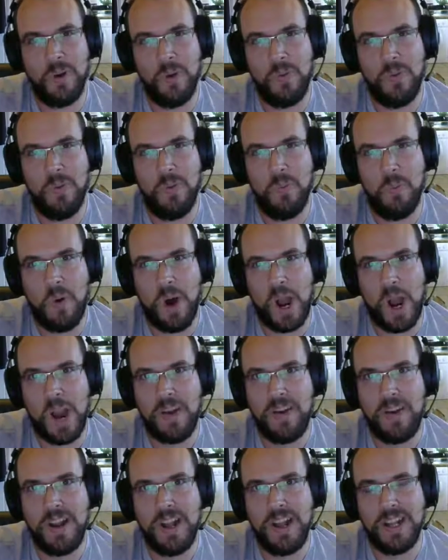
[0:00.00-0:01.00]
the
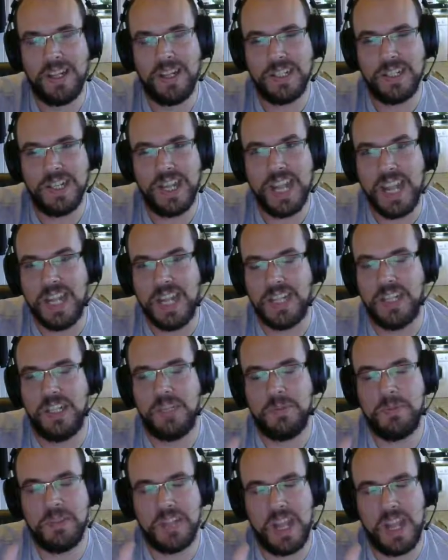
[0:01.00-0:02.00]
wire as it is,
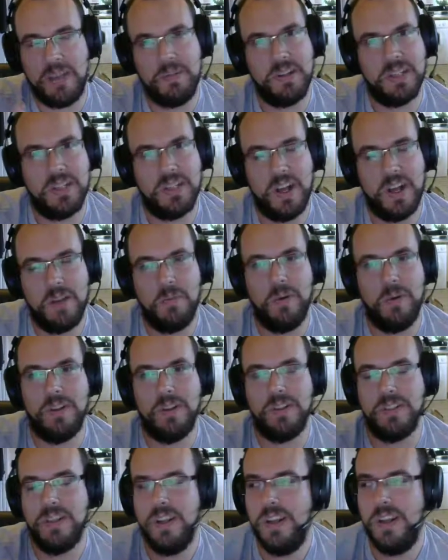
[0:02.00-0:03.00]
especially MSI
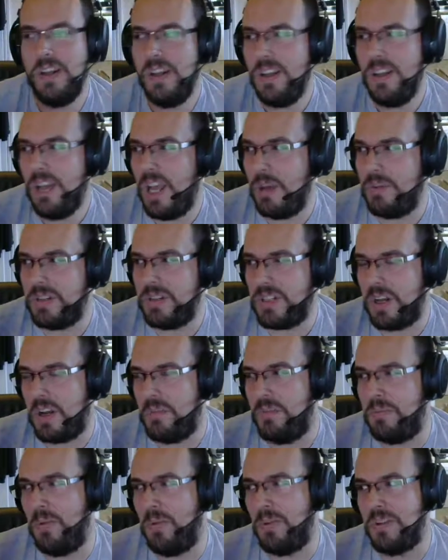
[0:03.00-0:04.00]
ones, MSI
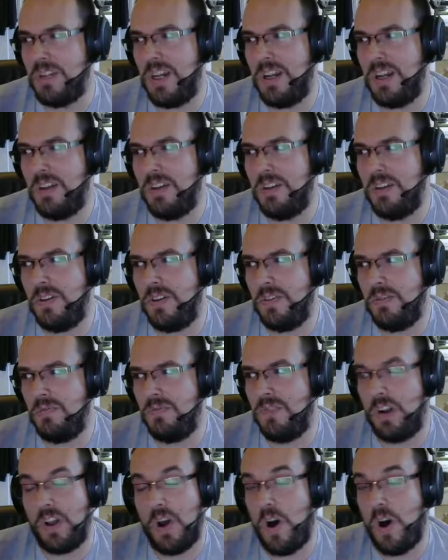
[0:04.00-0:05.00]
boards that
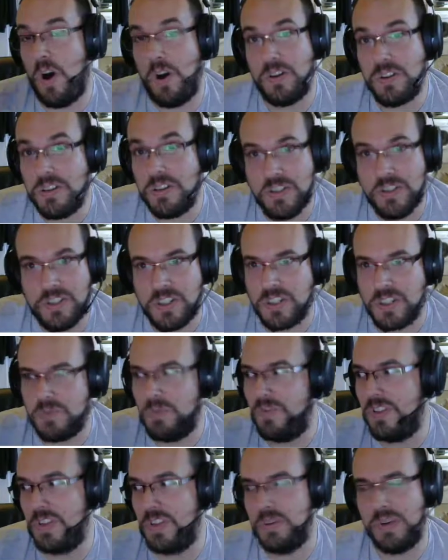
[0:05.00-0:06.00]
run hot just
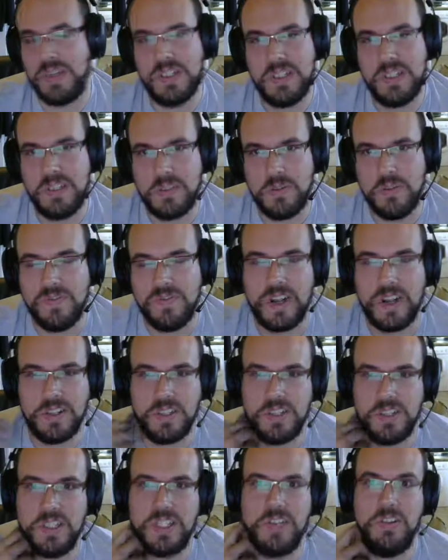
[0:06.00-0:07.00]
with the
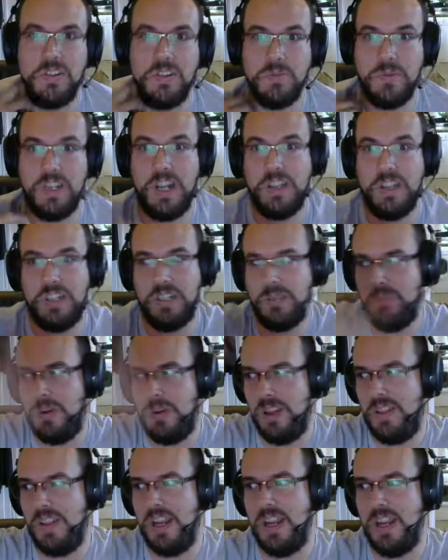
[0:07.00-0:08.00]
2000 series,
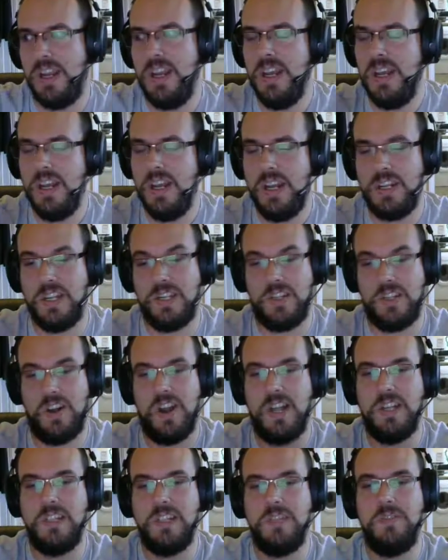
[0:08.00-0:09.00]
where they
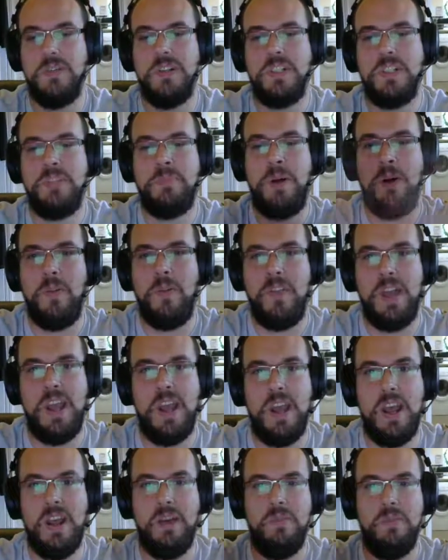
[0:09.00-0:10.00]
designed to expel the
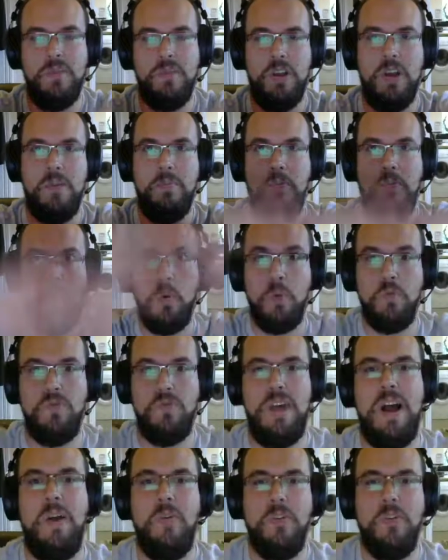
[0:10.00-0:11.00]
air all
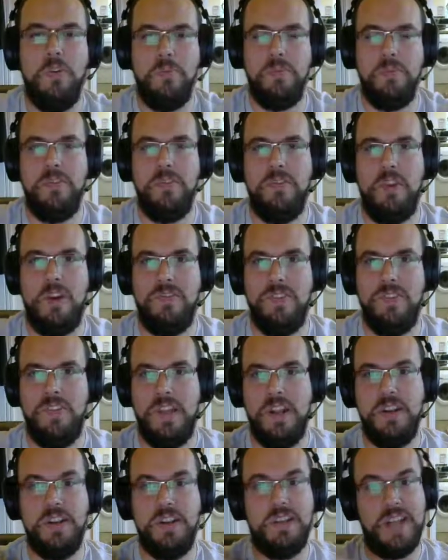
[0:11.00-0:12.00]
around them rather
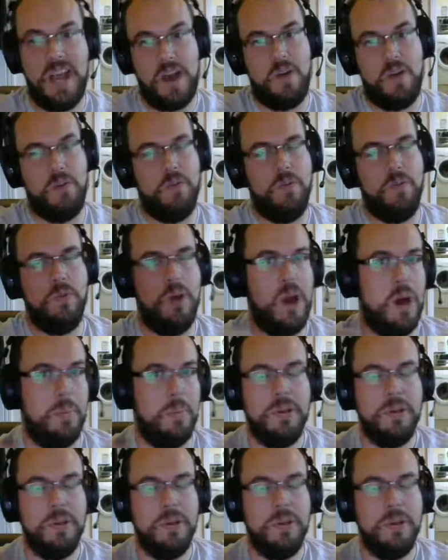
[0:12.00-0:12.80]
than down or up.